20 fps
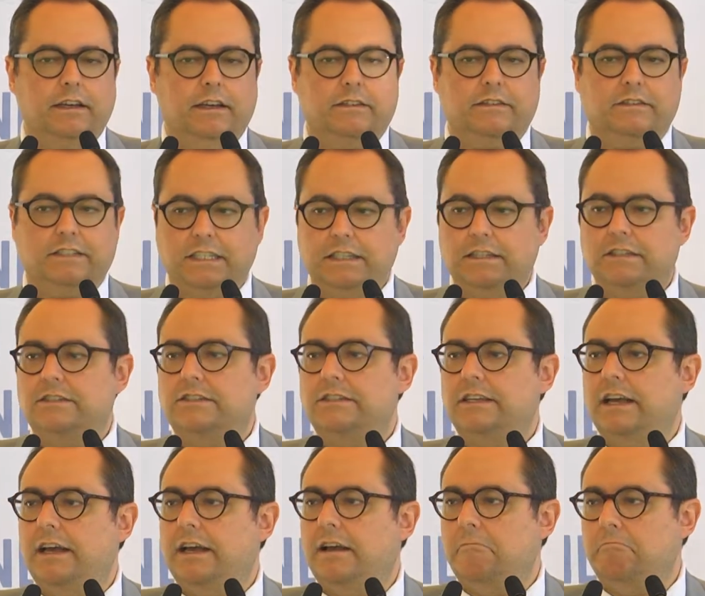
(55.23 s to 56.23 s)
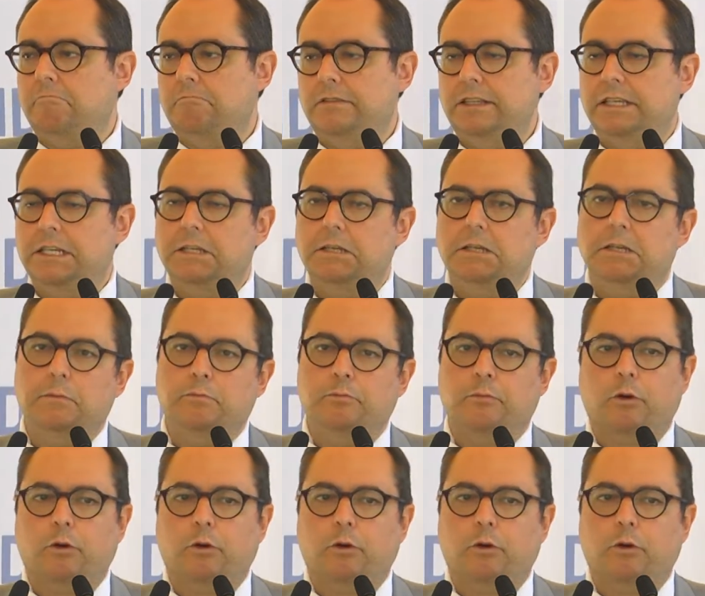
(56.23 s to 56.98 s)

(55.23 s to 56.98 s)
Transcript: since the,